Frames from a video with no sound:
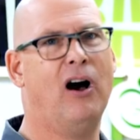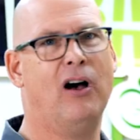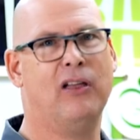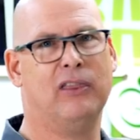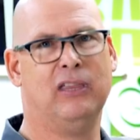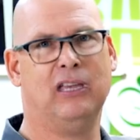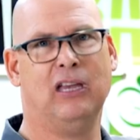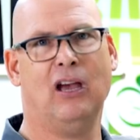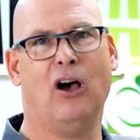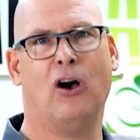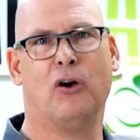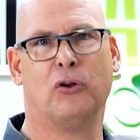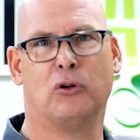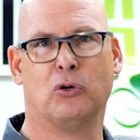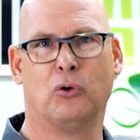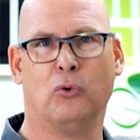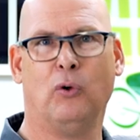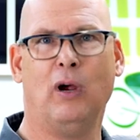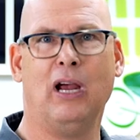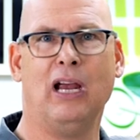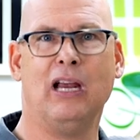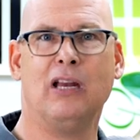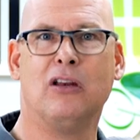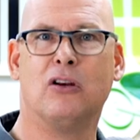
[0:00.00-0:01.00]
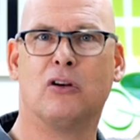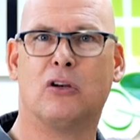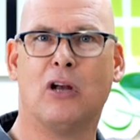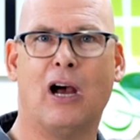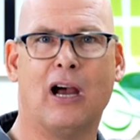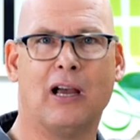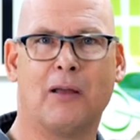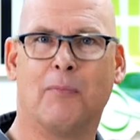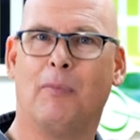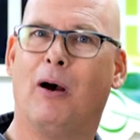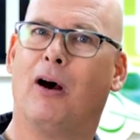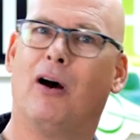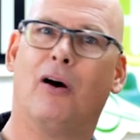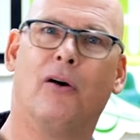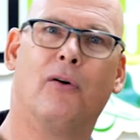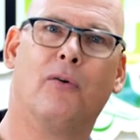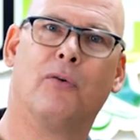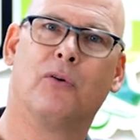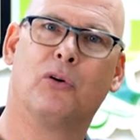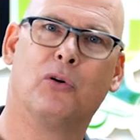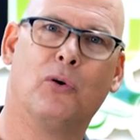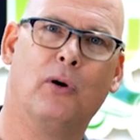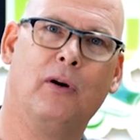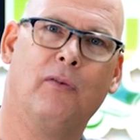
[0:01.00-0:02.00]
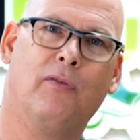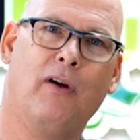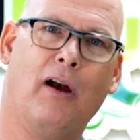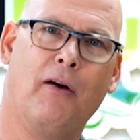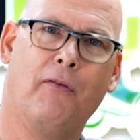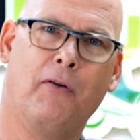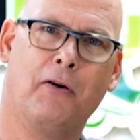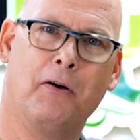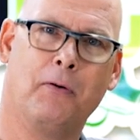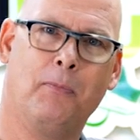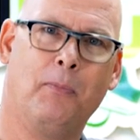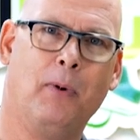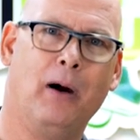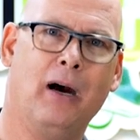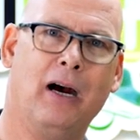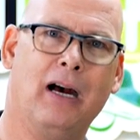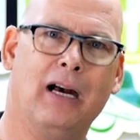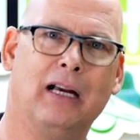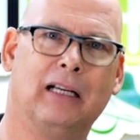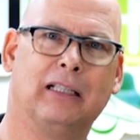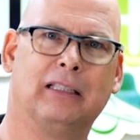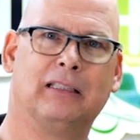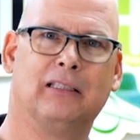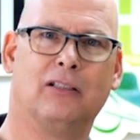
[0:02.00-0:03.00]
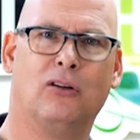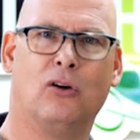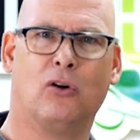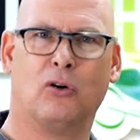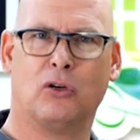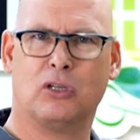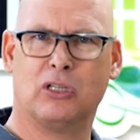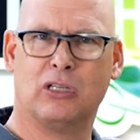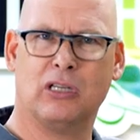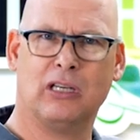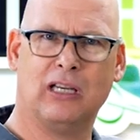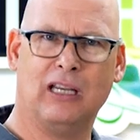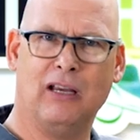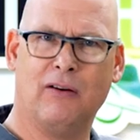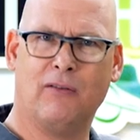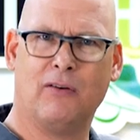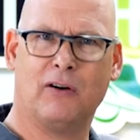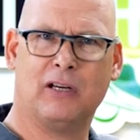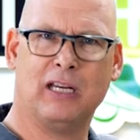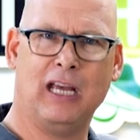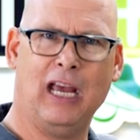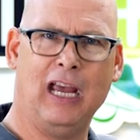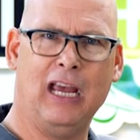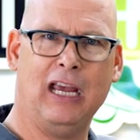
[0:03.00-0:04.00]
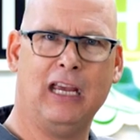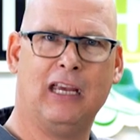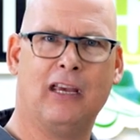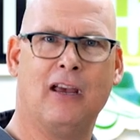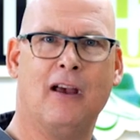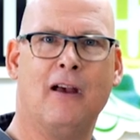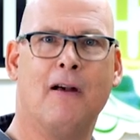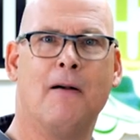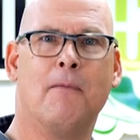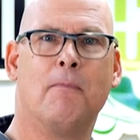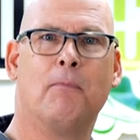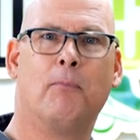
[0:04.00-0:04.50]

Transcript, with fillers: on the all-terrain, you're talking about 2,500 bucks or give or take.